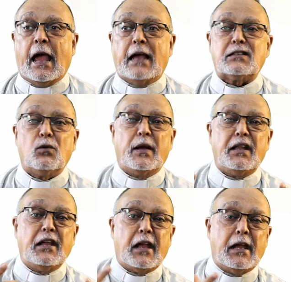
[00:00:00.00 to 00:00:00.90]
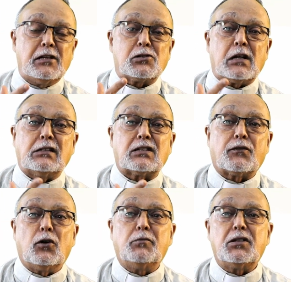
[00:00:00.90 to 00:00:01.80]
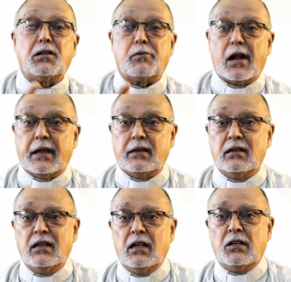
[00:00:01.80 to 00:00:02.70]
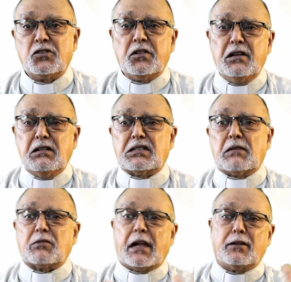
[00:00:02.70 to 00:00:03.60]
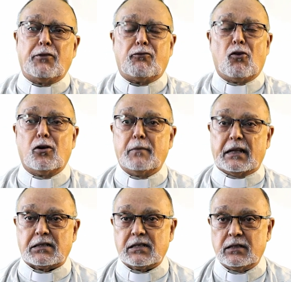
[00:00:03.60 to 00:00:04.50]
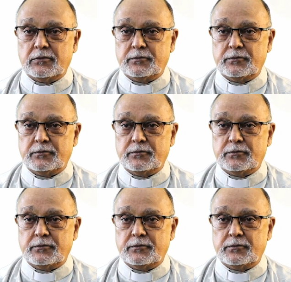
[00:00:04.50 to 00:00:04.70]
as the wedding cake transformed the bride? So here is some kind of a format.